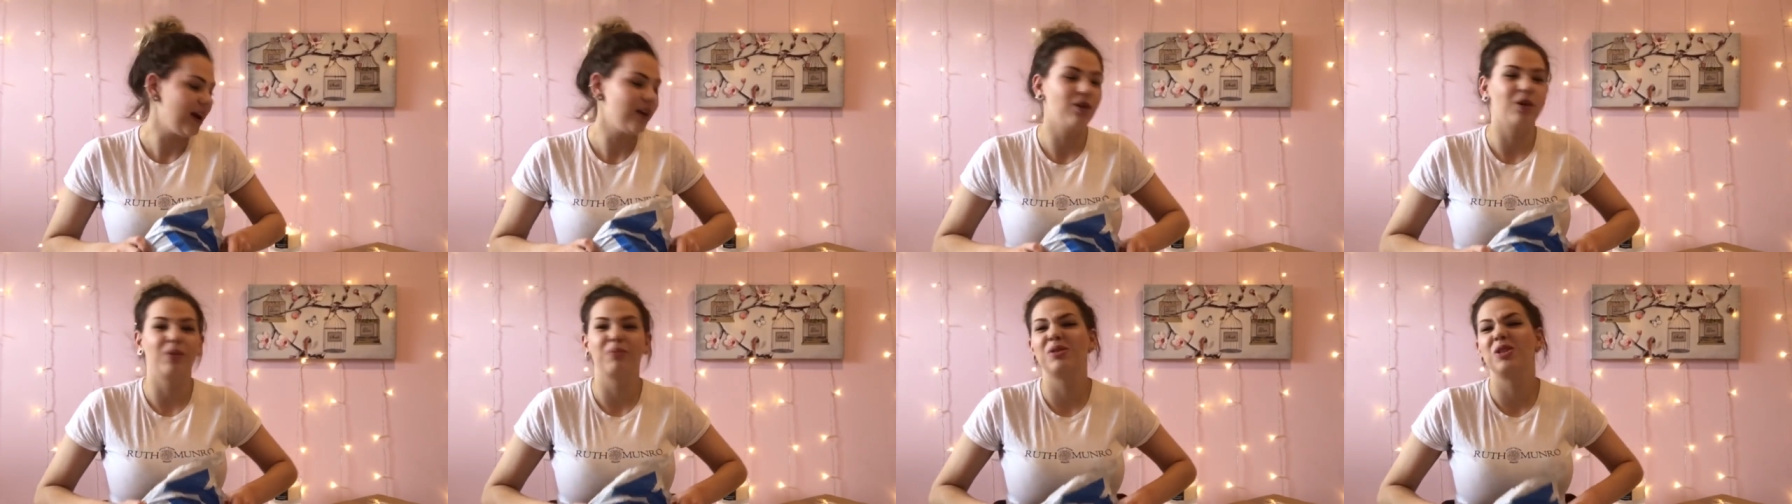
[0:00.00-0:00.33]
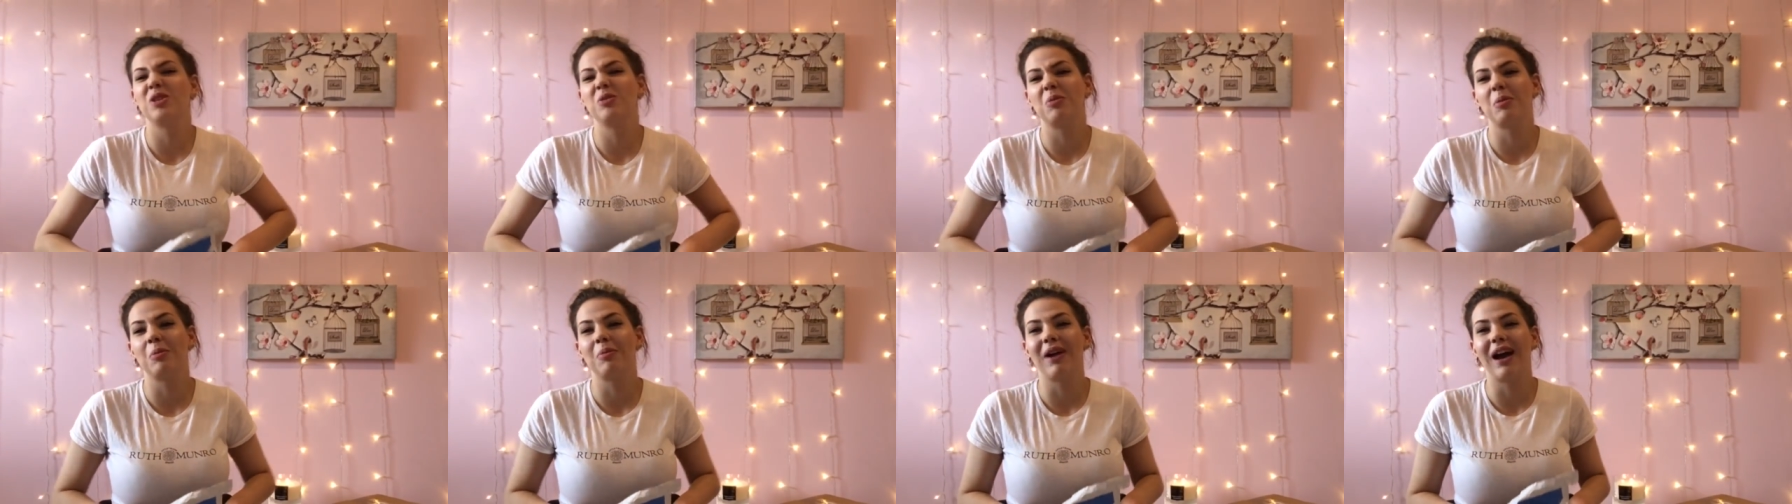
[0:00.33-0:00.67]
and I'm
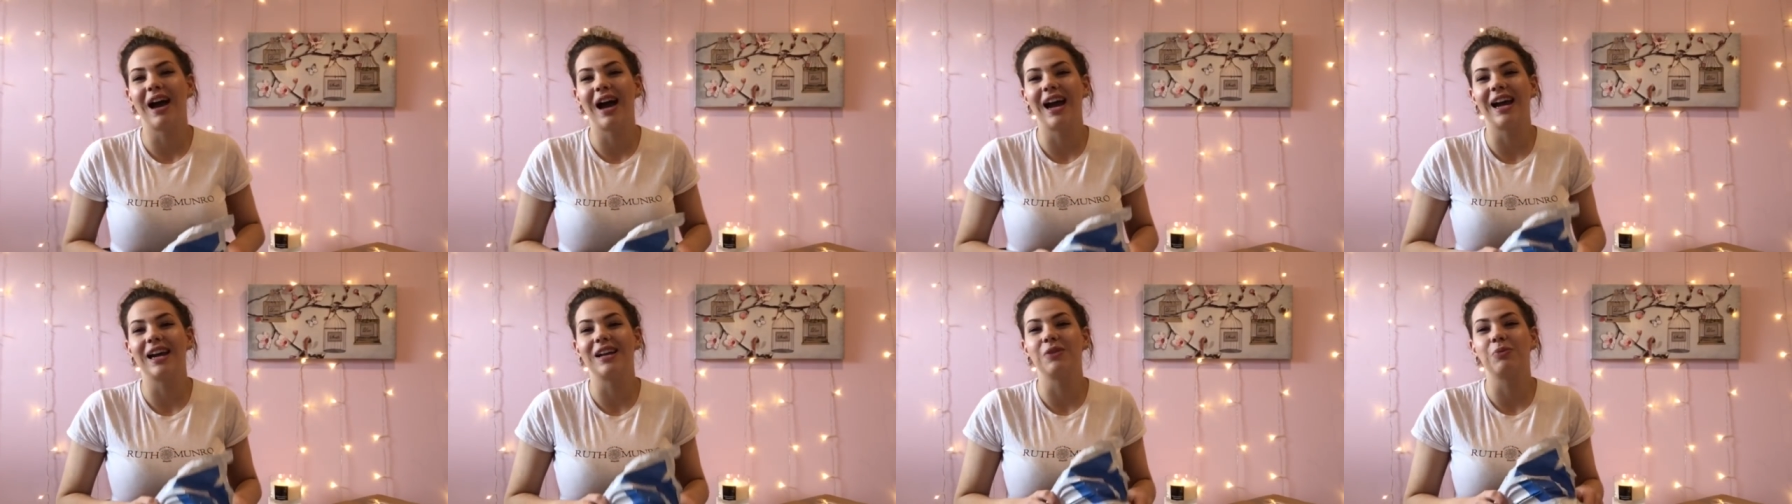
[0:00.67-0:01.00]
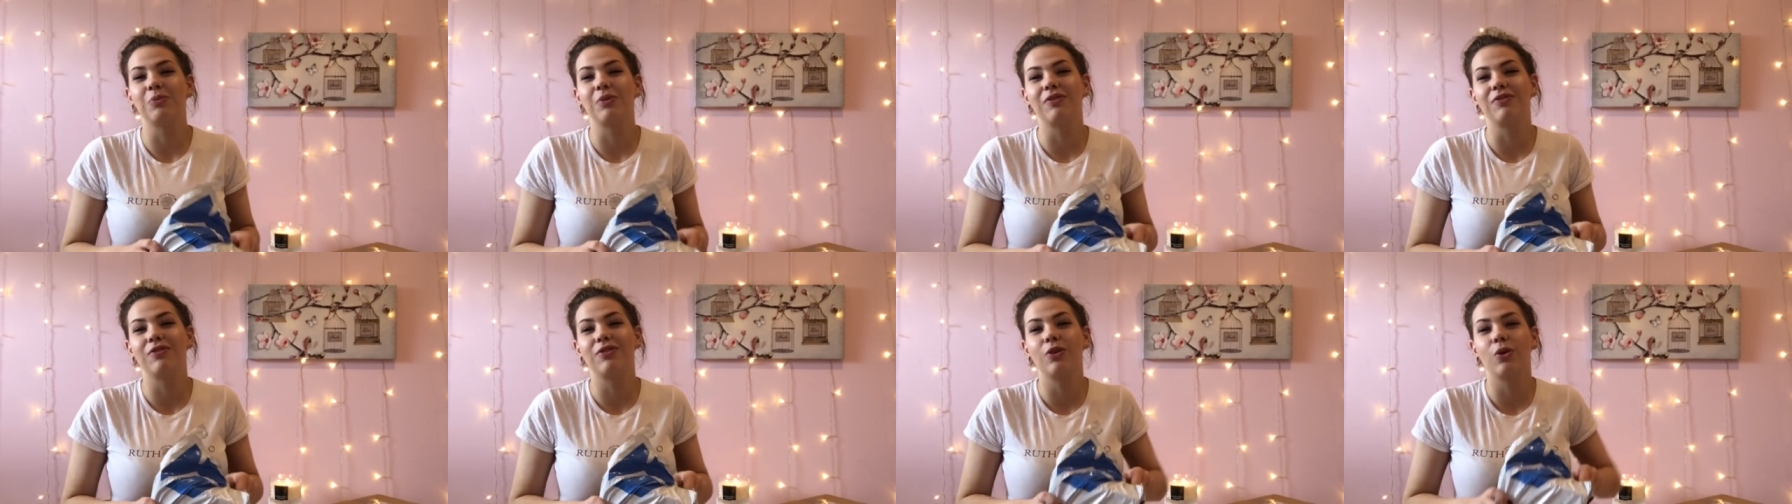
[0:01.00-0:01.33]
super
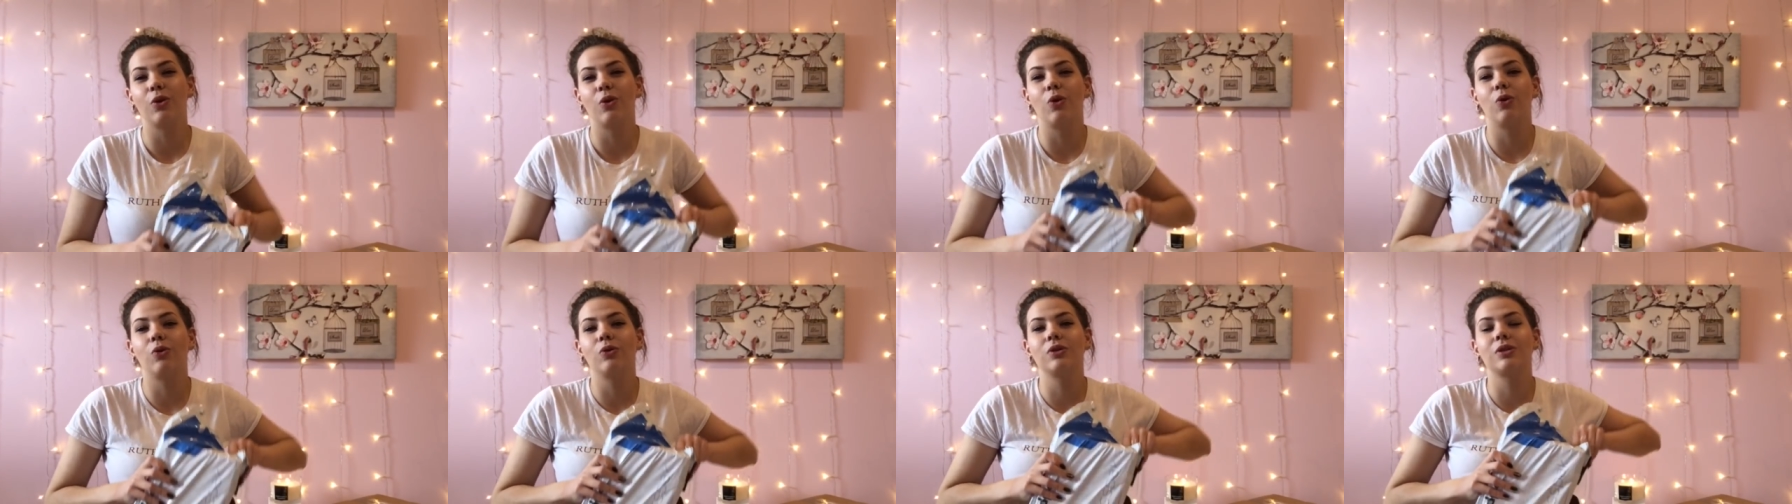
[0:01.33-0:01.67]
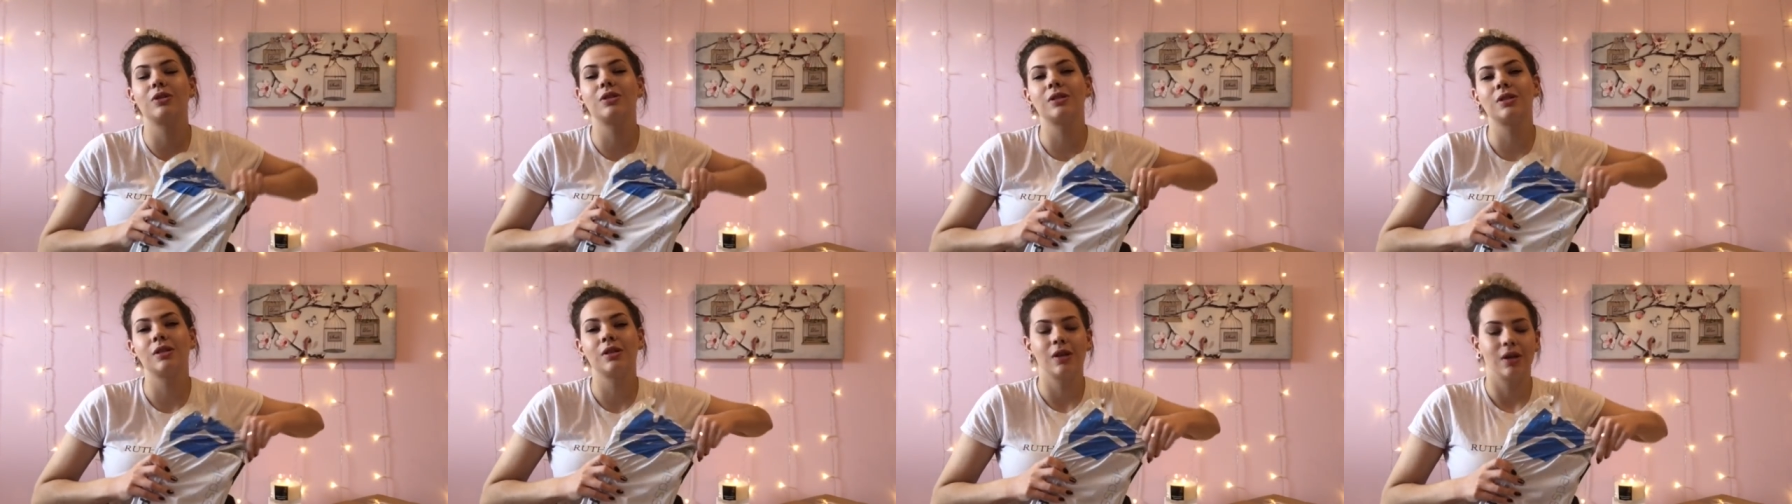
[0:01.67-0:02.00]
behind with
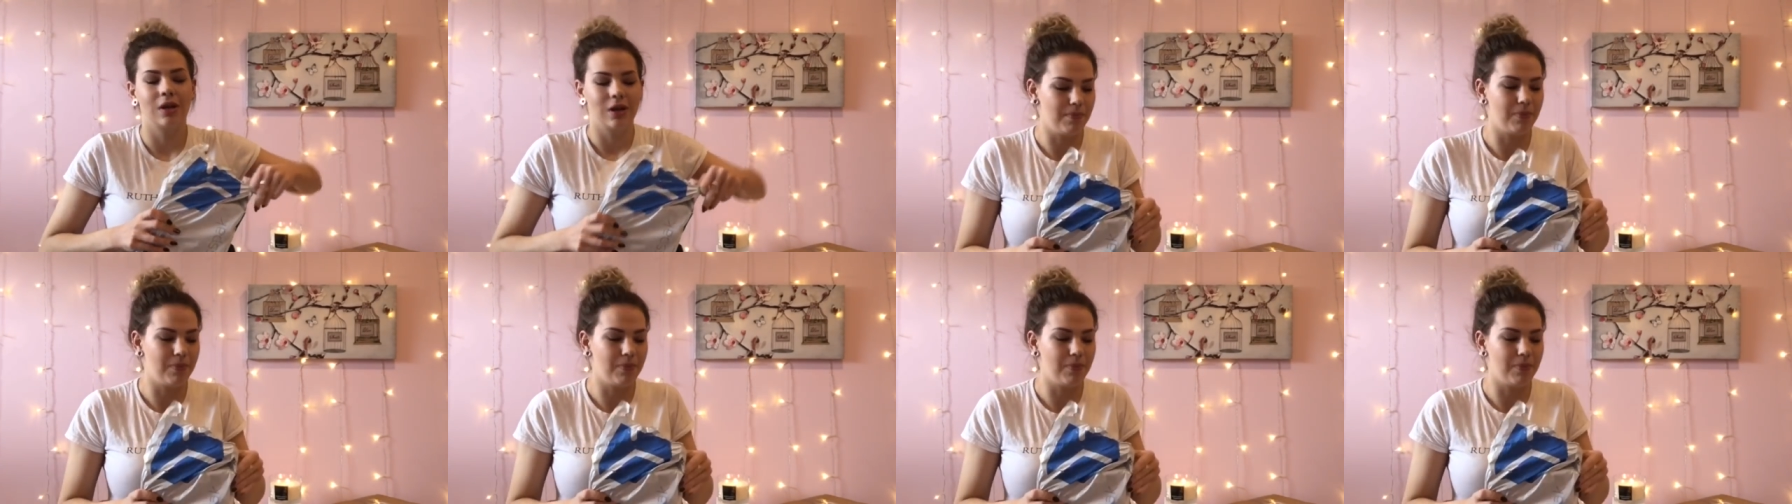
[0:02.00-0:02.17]
those